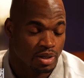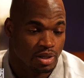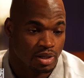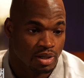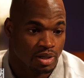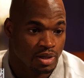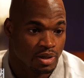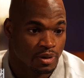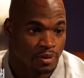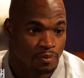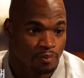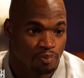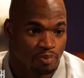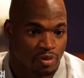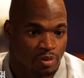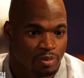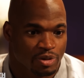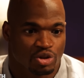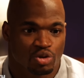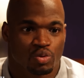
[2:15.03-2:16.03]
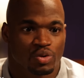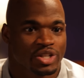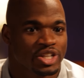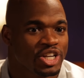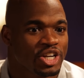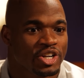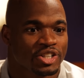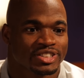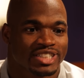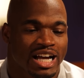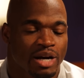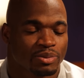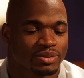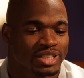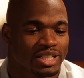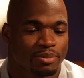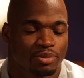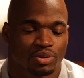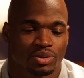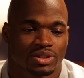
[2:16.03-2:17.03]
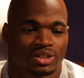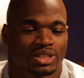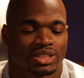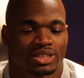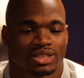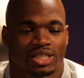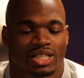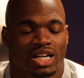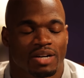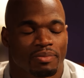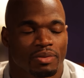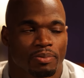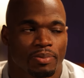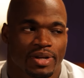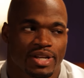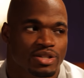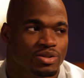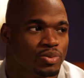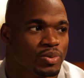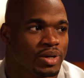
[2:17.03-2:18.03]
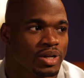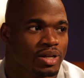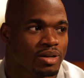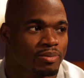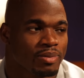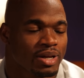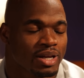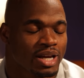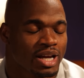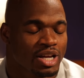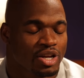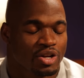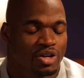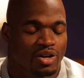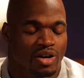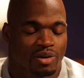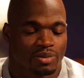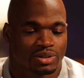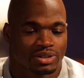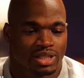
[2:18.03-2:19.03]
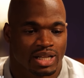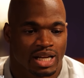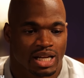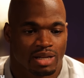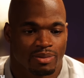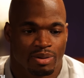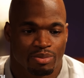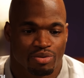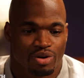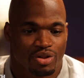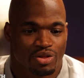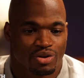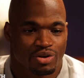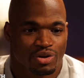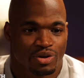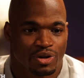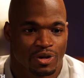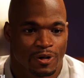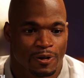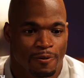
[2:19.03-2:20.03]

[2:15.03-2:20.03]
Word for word: um, but through the years, I was able to come to peace with it, man. You know, I was like my brother.